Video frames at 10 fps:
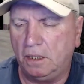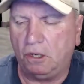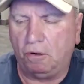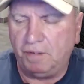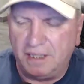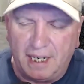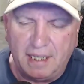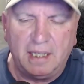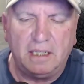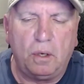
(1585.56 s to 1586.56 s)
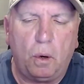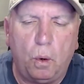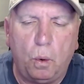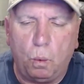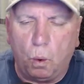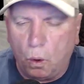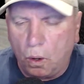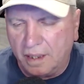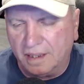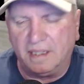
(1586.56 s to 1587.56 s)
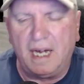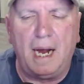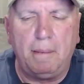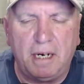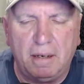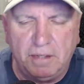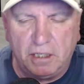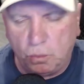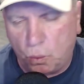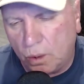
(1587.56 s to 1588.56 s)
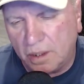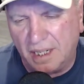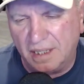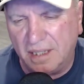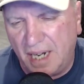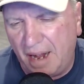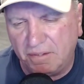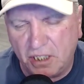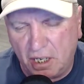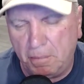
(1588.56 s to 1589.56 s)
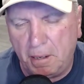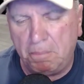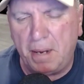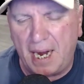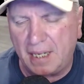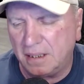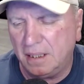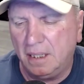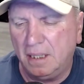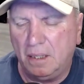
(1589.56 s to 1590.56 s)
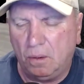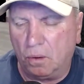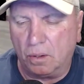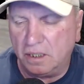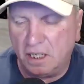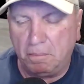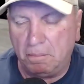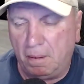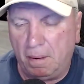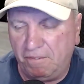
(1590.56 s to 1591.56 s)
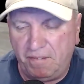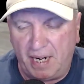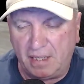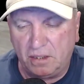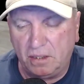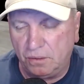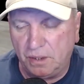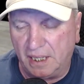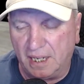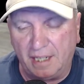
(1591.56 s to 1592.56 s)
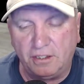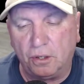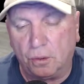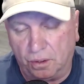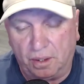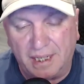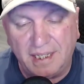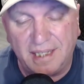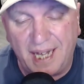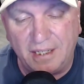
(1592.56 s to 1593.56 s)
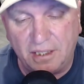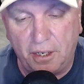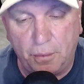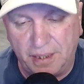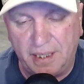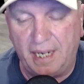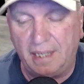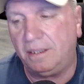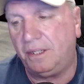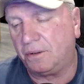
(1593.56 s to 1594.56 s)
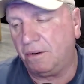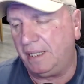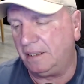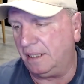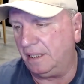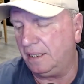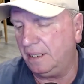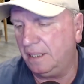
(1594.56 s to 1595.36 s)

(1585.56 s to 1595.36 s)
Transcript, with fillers: So if you think this whole war and the timing of this war doesn't have some impact or some effect to the election, or at least that's their intent, you're crazy.